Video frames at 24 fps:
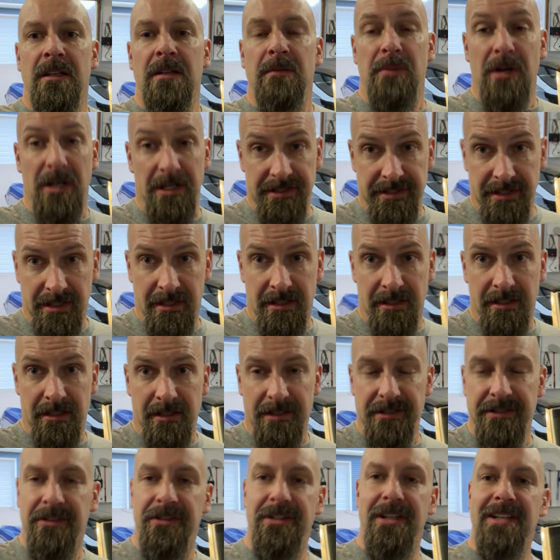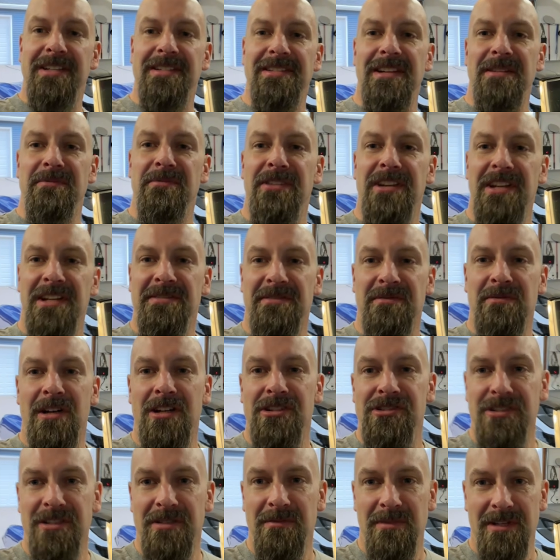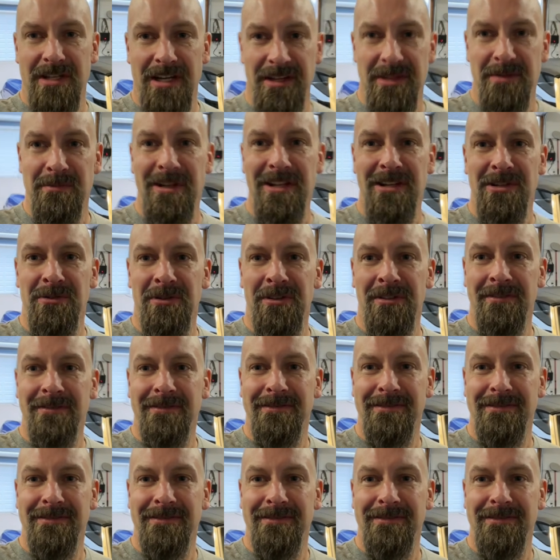But until next time, thanks for watching Beyond the Manual.